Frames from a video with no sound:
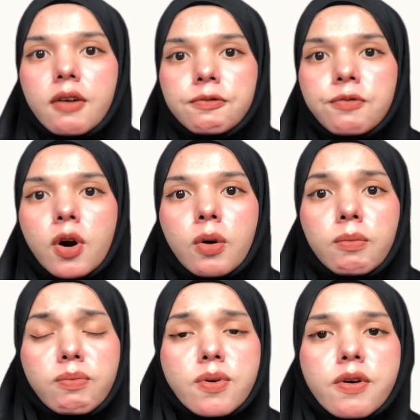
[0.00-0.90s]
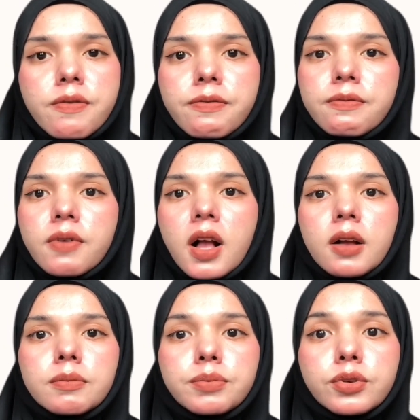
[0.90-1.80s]
for both
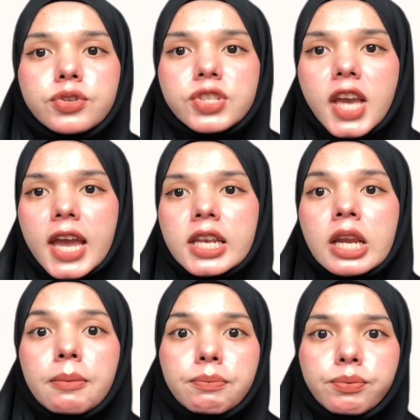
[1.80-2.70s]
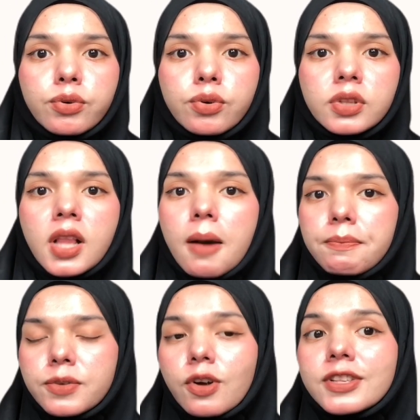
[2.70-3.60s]
push and pull
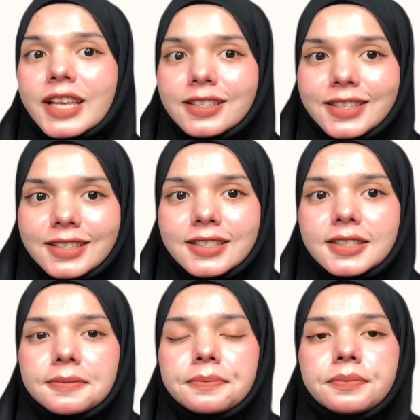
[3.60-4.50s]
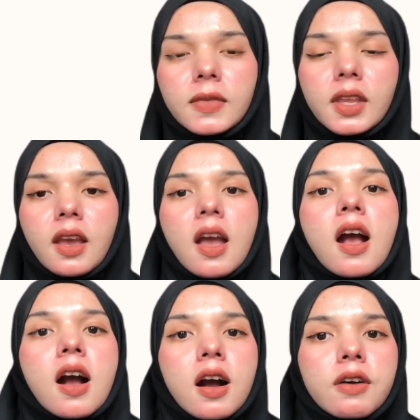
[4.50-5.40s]
processes.
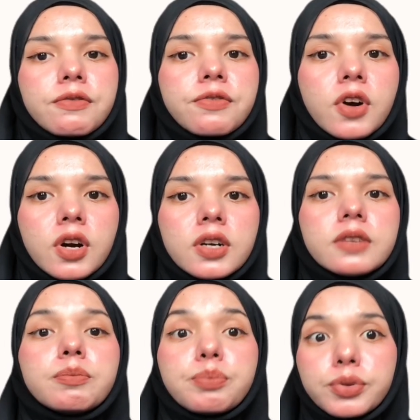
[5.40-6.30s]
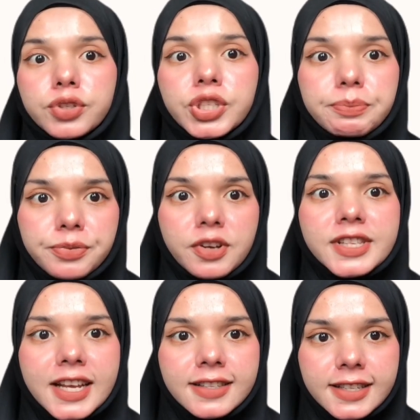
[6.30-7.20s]
For push
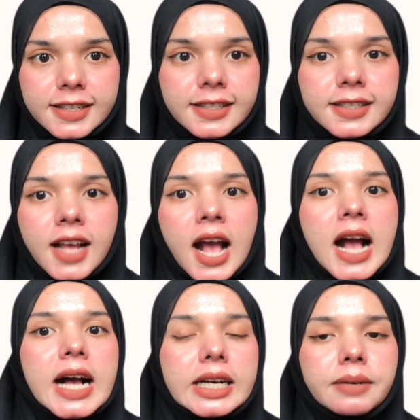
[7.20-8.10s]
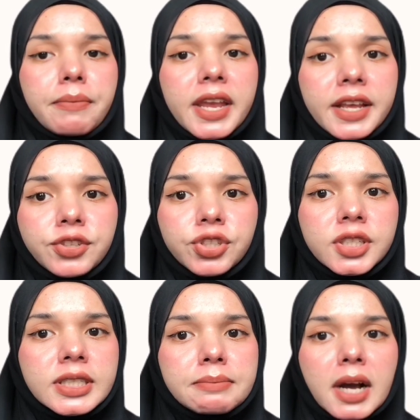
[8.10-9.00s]
processes, a
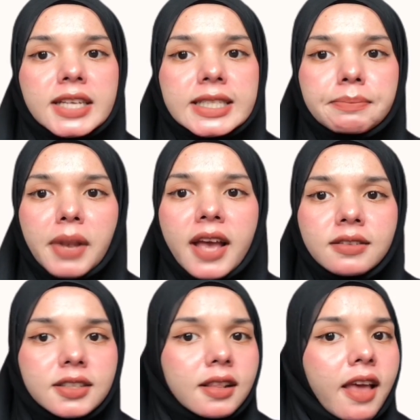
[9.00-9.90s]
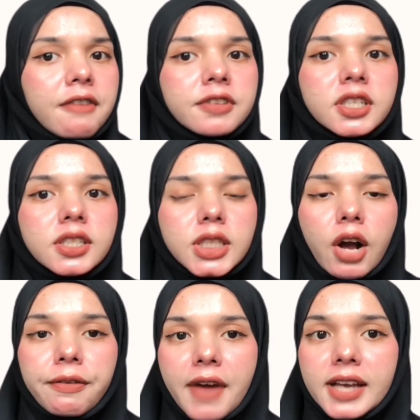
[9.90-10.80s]
manager must plan the levels
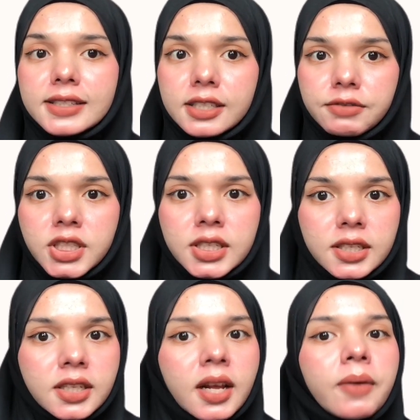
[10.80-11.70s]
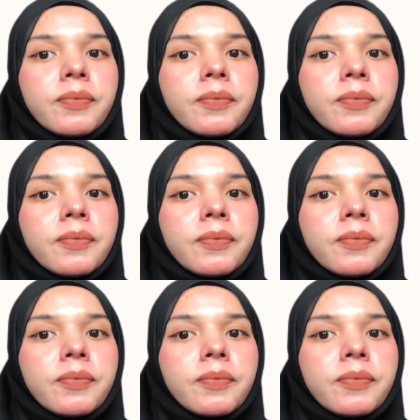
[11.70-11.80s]
of activity,